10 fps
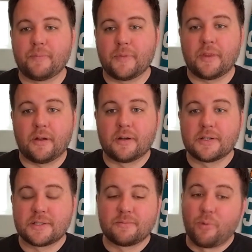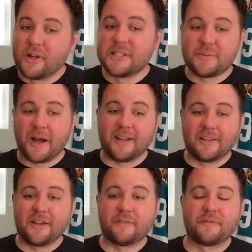there's one spot
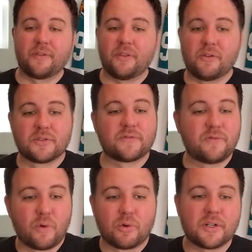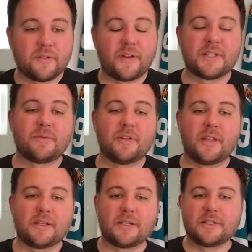left for those 4 defensemen.
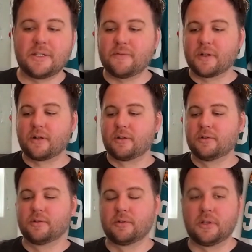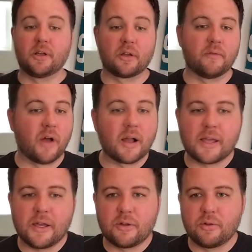That doesn't even include Leon
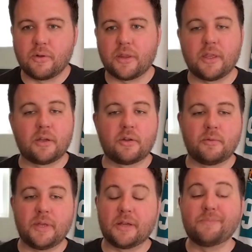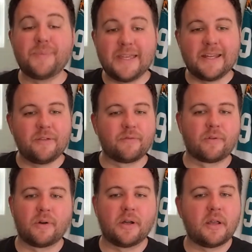Gavanke, who I think could be competing
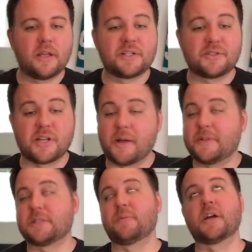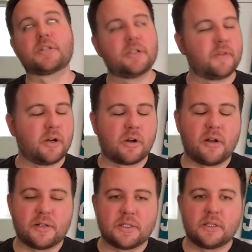for an NHL job, especially if Erik
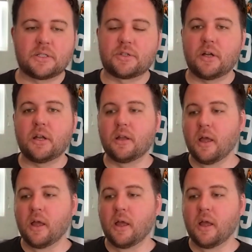Karlsson gets traded.